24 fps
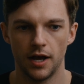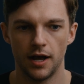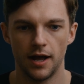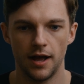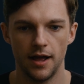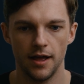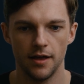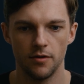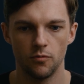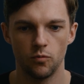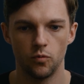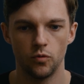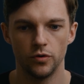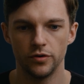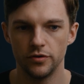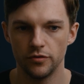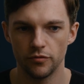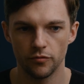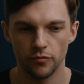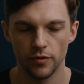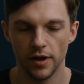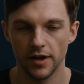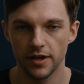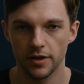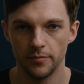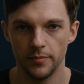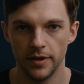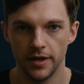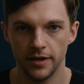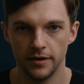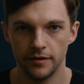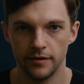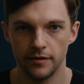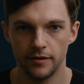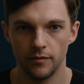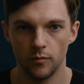I wouldn't
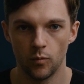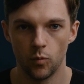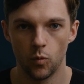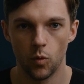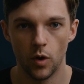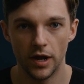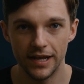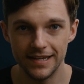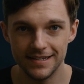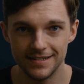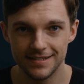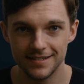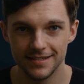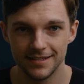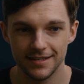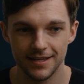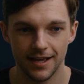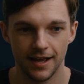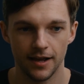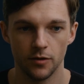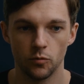recommend white,